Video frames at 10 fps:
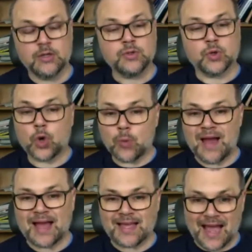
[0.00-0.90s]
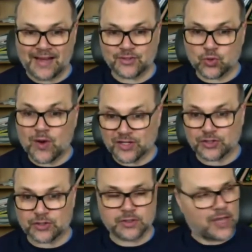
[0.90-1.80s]
Go back, ask
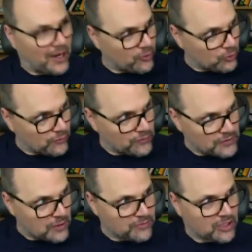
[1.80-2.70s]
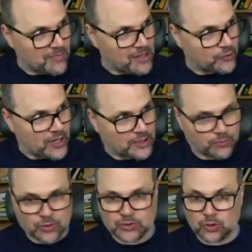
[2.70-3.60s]
questions, either of the subject matter
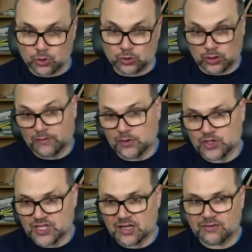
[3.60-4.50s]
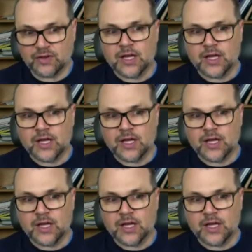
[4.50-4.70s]
experts or of yourself,